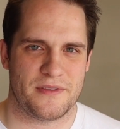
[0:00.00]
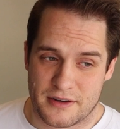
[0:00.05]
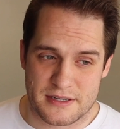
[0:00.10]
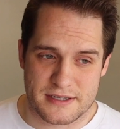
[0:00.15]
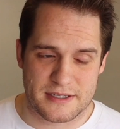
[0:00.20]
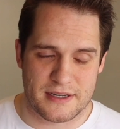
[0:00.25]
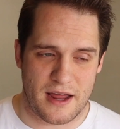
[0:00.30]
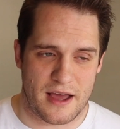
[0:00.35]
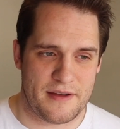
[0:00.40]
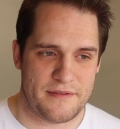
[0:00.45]

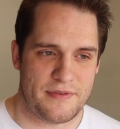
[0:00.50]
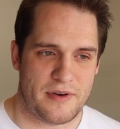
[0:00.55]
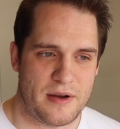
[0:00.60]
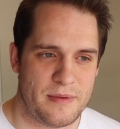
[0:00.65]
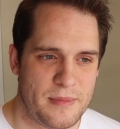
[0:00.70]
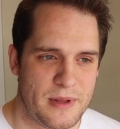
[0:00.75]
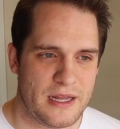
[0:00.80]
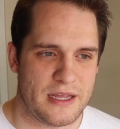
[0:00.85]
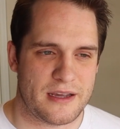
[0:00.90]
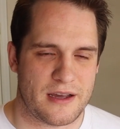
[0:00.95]
There's not very
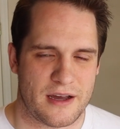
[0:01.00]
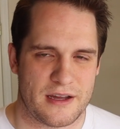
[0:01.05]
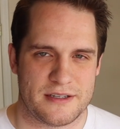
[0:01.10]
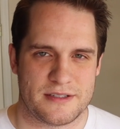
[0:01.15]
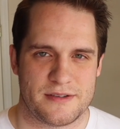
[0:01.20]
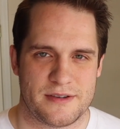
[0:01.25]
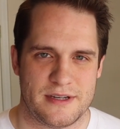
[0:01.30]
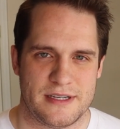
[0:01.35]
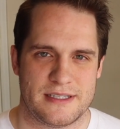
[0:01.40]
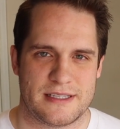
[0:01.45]
many
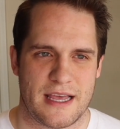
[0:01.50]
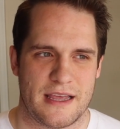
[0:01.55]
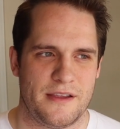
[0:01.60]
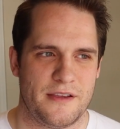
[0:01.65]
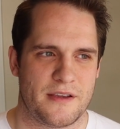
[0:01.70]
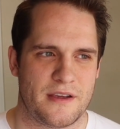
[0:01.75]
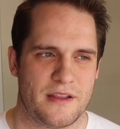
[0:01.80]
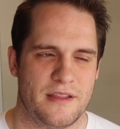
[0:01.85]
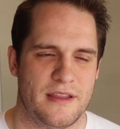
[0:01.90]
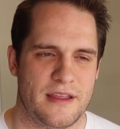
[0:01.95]
countries that
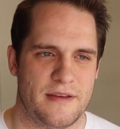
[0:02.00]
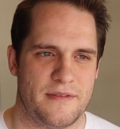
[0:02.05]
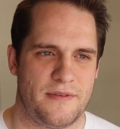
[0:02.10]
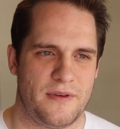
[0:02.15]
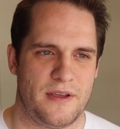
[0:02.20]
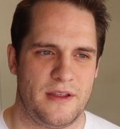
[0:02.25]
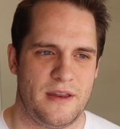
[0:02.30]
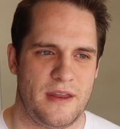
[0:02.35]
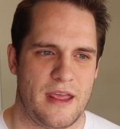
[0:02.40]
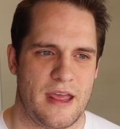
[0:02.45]
you can live
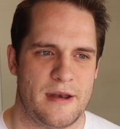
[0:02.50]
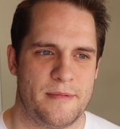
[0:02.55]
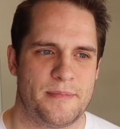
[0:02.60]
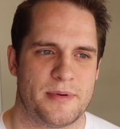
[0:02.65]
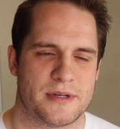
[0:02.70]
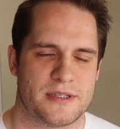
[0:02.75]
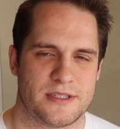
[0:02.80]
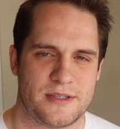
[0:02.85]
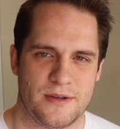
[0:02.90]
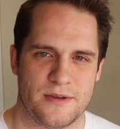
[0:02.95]
in and
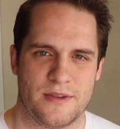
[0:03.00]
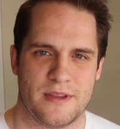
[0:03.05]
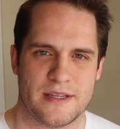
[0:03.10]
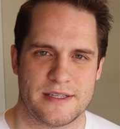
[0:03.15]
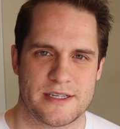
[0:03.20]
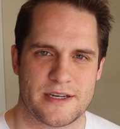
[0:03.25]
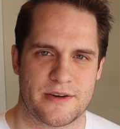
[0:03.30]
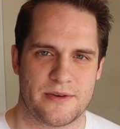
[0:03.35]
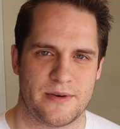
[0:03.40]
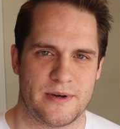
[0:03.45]
pursue
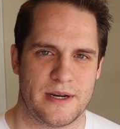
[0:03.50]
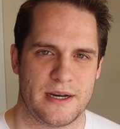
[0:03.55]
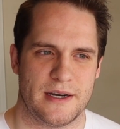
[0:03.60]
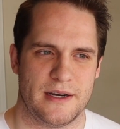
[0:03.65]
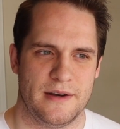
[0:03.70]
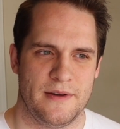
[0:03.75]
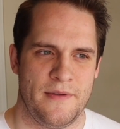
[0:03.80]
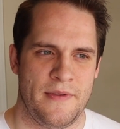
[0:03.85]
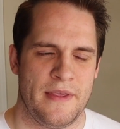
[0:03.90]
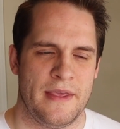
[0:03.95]
this
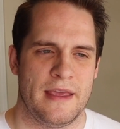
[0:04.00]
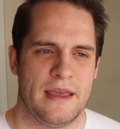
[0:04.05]
career